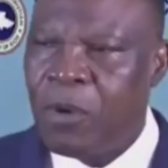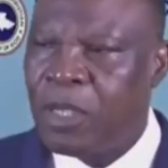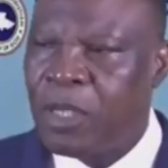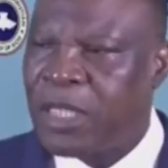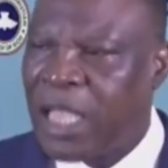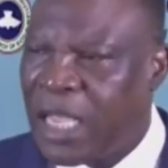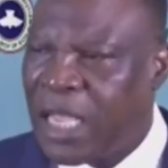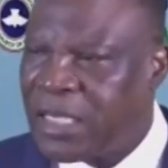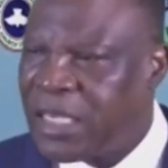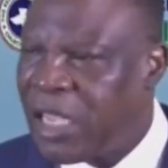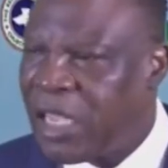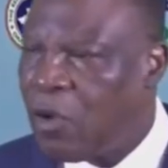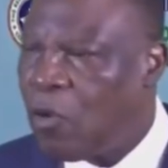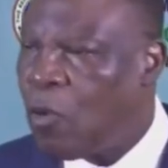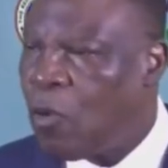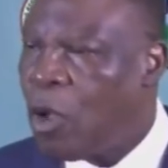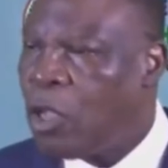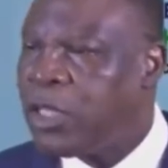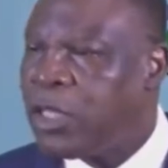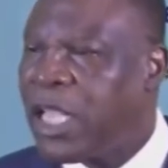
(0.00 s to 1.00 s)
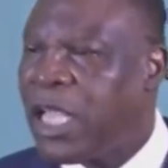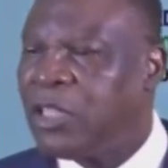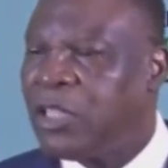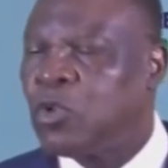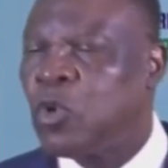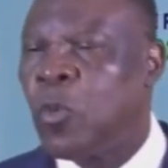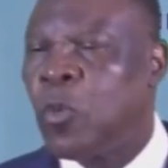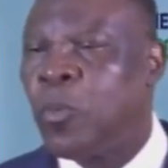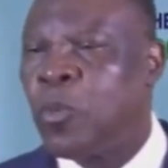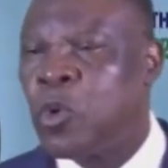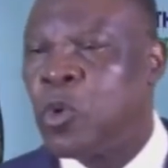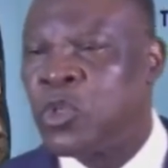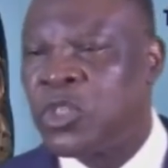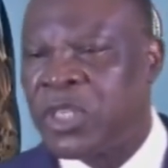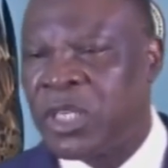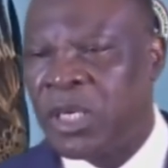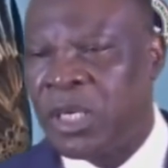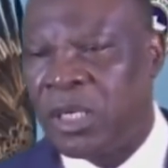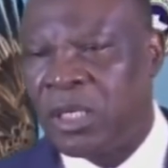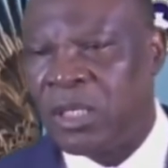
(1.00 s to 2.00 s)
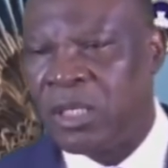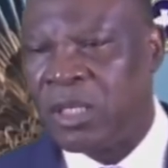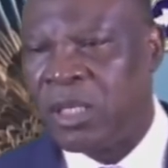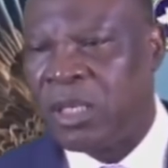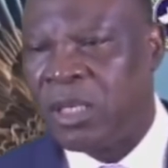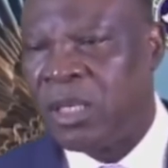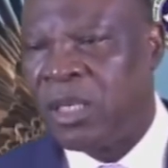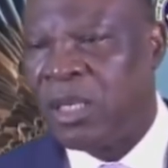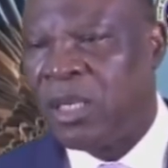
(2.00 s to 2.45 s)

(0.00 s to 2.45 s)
But as they wanted to proceed,